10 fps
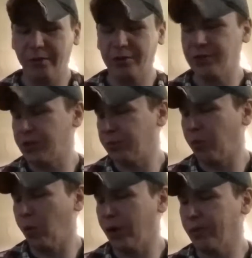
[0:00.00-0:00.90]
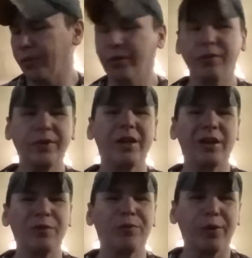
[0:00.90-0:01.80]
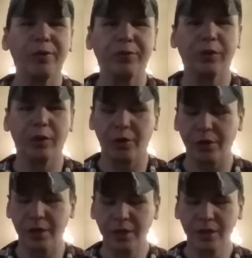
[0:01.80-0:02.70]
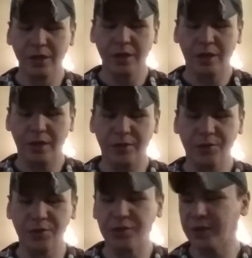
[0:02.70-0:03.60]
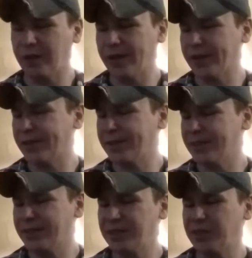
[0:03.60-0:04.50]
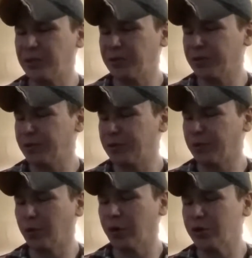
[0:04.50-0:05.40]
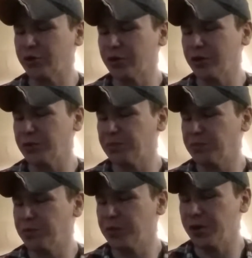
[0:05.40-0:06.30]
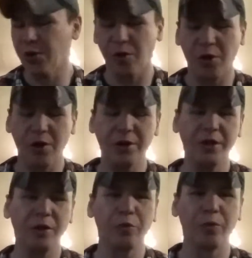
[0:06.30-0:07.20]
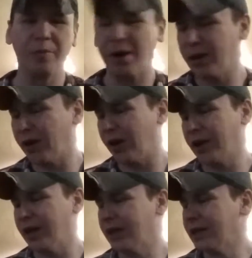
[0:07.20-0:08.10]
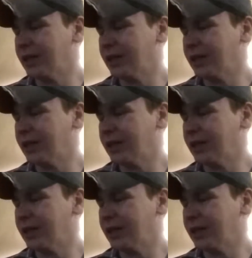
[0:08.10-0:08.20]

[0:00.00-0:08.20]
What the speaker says: even see the point really of getting it free floated. This isn't like a 400-yard 3x9